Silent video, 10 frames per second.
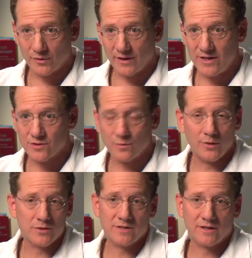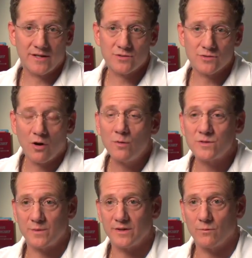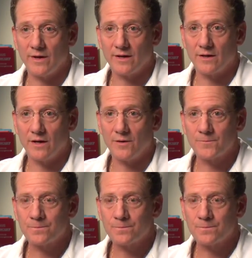of laser, the pulse dye laser, has always been the way to go.